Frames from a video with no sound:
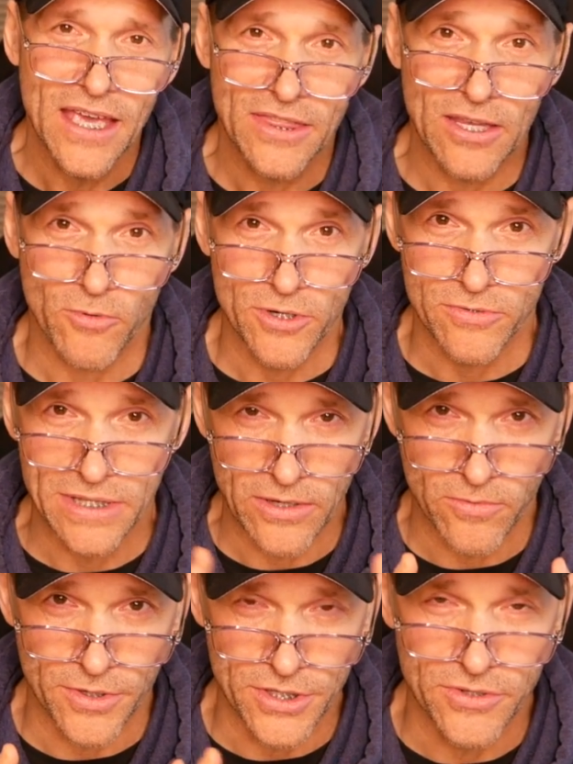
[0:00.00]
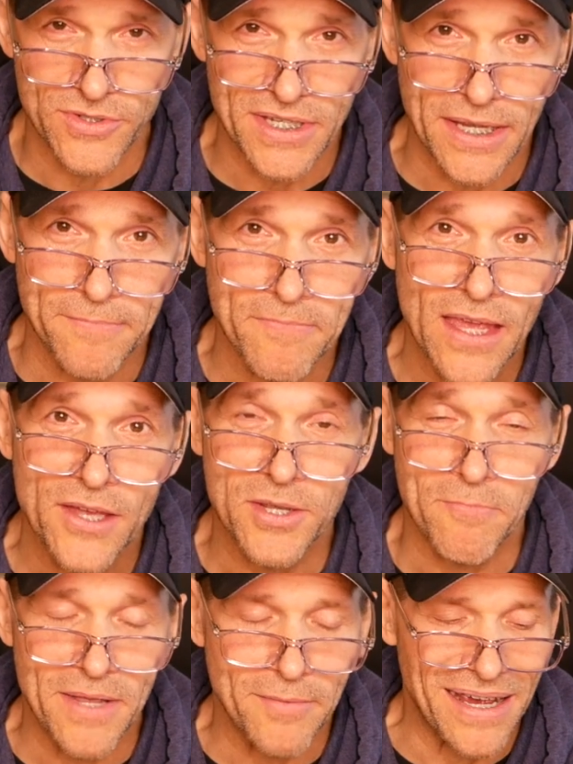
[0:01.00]
that we're using to
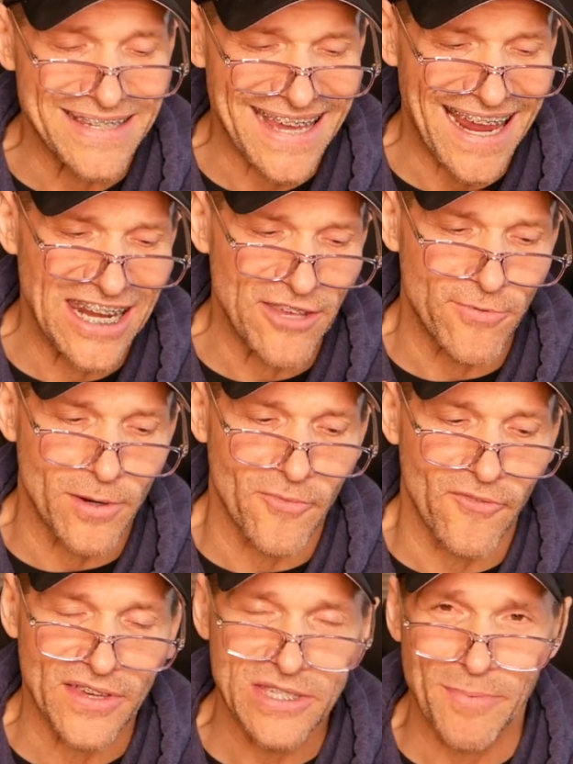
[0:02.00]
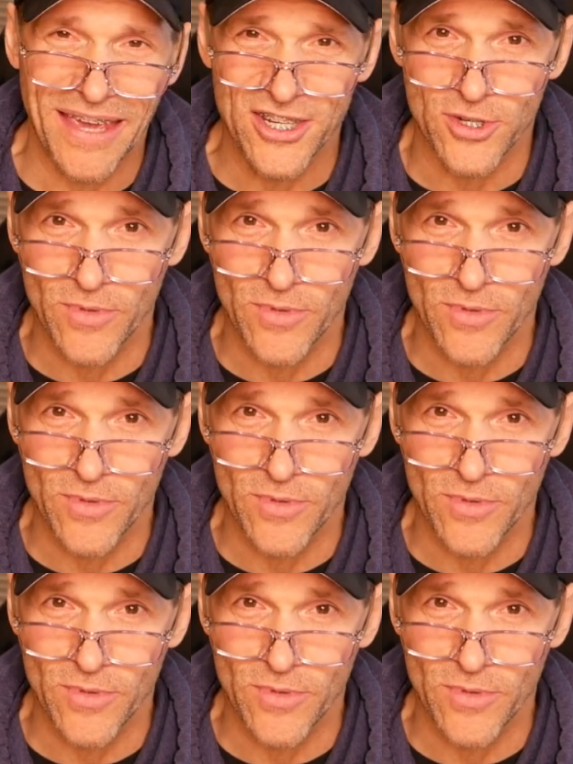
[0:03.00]
minimize any form of expansion.